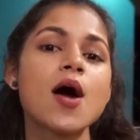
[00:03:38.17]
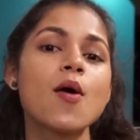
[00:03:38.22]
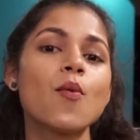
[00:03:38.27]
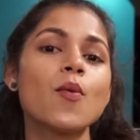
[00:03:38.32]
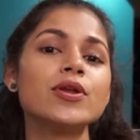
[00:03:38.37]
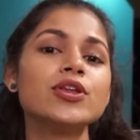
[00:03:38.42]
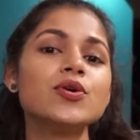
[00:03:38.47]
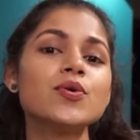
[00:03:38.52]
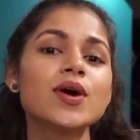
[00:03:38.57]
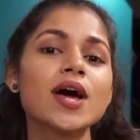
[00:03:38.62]

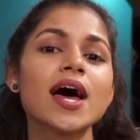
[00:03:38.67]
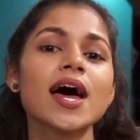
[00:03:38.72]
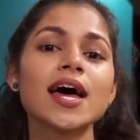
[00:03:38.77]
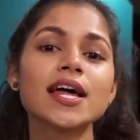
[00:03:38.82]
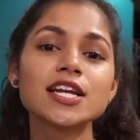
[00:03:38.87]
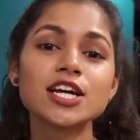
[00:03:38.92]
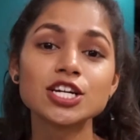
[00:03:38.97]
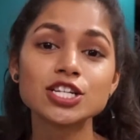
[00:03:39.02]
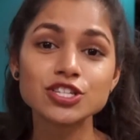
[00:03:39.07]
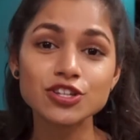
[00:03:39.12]
When you
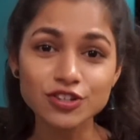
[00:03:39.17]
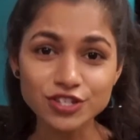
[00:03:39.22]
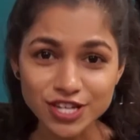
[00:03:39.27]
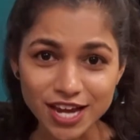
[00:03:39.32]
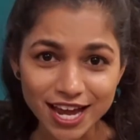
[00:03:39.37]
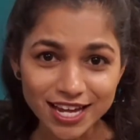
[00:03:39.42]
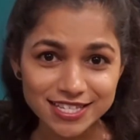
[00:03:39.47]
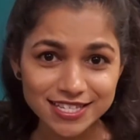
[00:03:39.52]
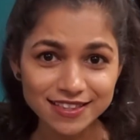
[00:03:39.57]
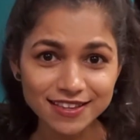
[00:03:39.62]
get two
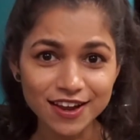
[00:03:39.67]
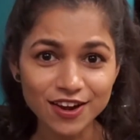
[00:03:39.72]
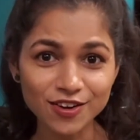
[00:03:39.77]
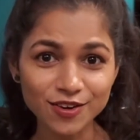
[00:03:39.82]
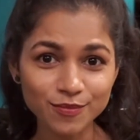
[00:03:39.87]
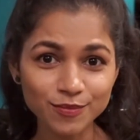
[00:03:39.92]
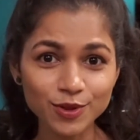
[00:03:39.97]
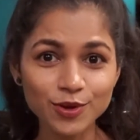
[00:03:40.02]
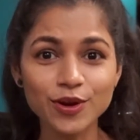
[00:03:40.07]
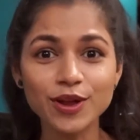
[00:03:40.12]
checks and they are in blue,